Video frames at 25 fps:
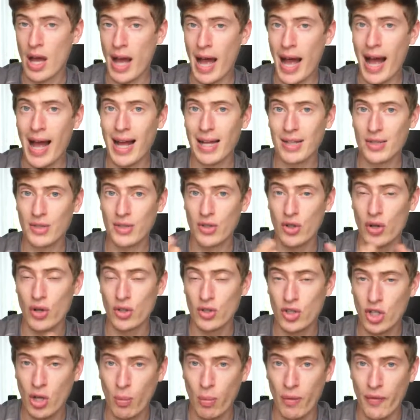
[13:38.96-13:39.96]
And
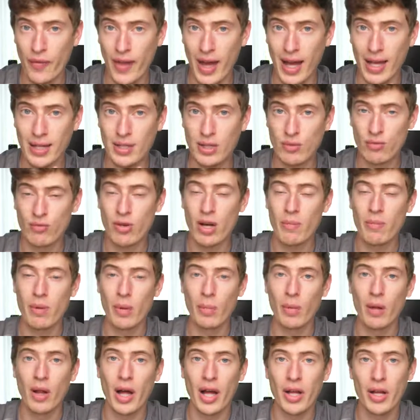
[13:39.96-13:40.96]
on top of that,
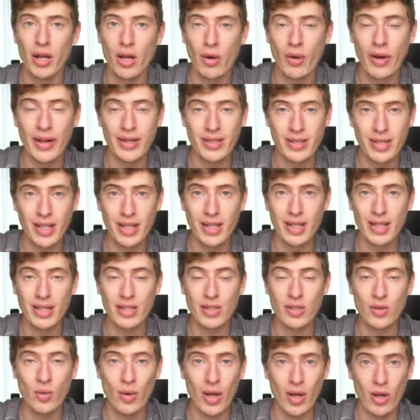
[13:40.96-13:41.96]
Redbubble, I know I said
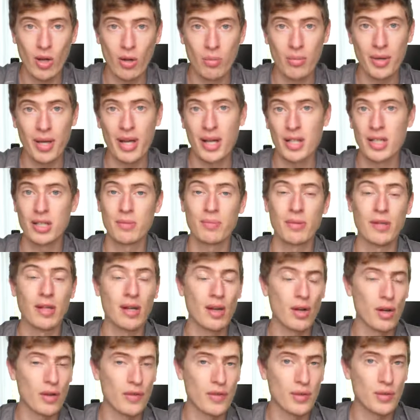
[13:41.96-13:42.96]
is quite complicated, but a
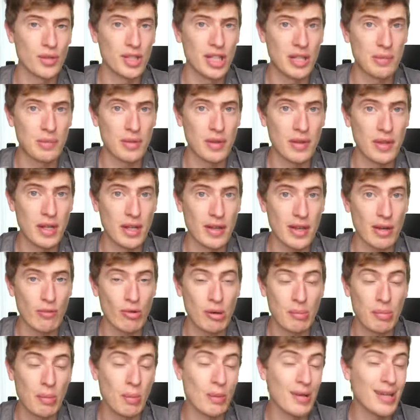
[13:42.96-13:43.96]
lot of you seem to think that
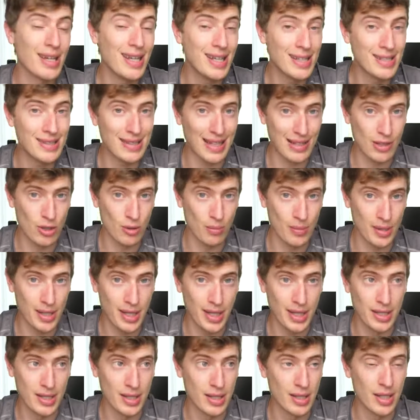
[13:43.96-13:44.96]
Redbubble isn't that
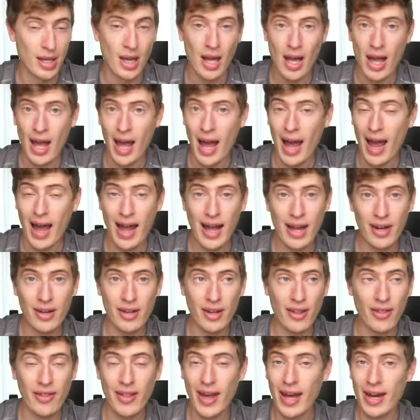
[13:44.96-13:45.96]
complicated, and
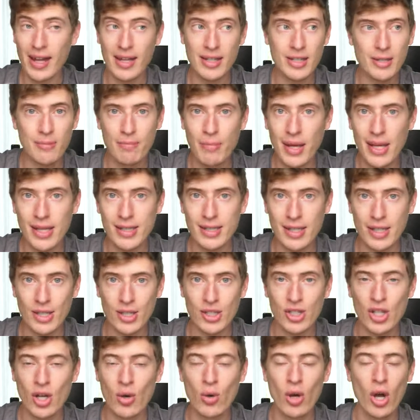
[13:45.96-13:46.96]
that is amazing.
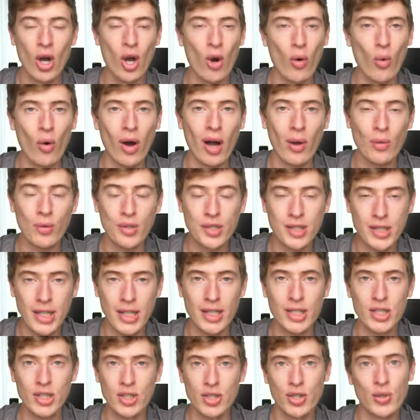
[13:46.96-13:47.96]
So what I will
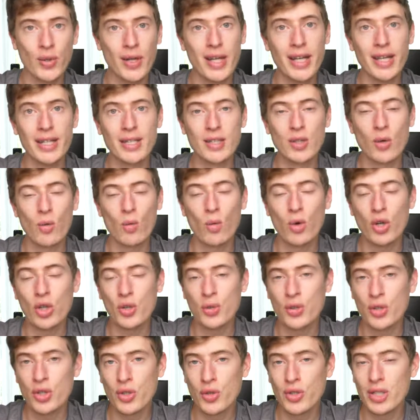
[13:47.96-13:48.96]
say to you is what
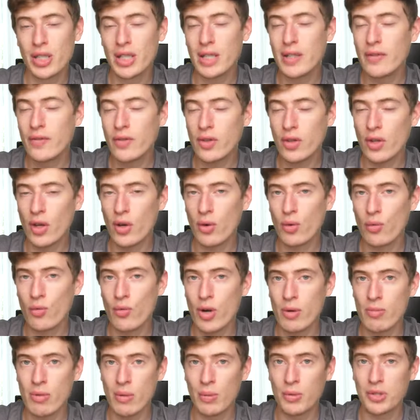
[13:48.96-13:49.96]
you can do is, even though
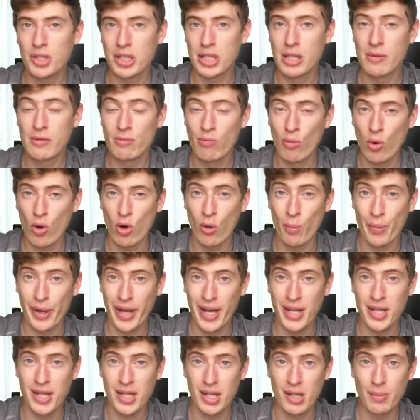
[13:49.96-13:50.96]
Redbubble seems more
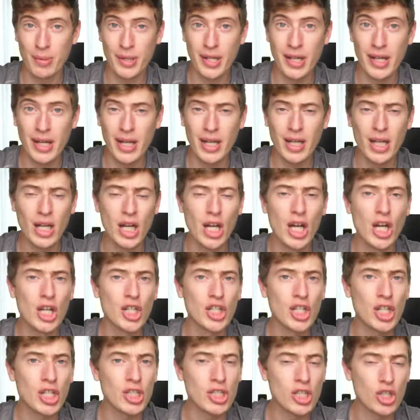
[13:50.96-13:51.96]
complicated at the beginning,
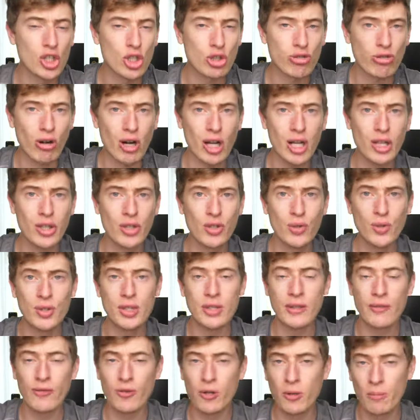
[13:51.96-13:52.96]
just try and use
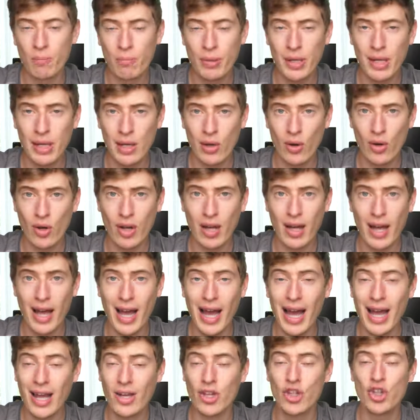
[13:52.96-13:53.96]
it for a bit longer,
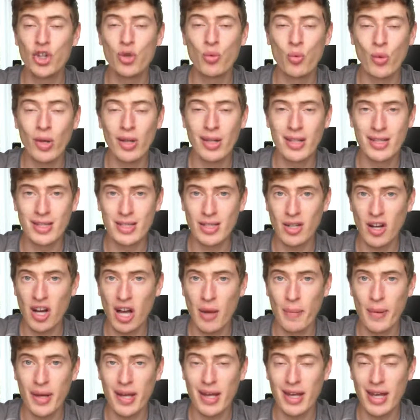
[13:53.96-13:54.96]
and you will in
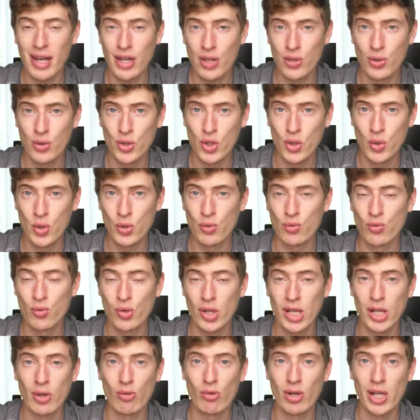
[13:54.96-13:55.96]
time get used to it
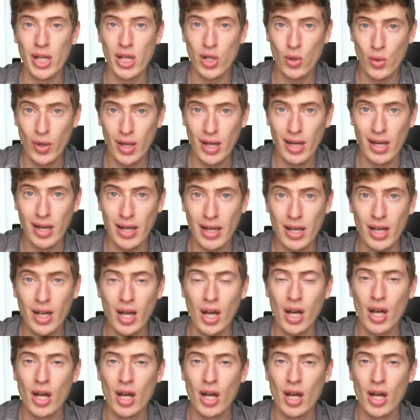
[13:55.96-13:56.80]
really, really quickly.